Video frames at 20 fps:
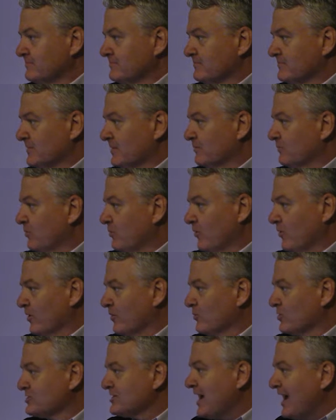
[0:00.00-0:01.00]
And boy,
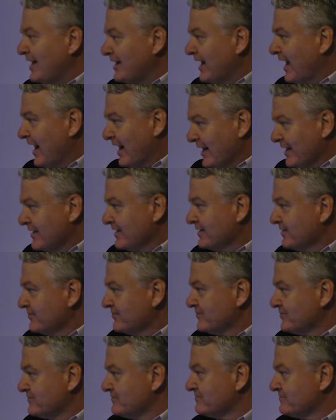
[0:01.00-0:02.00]
was I
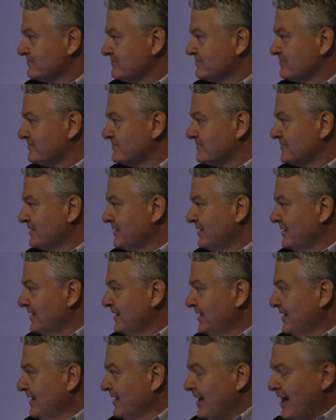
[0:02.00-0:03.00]
naive.
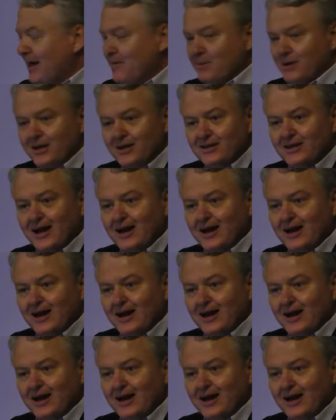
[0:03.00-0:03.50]
I mean,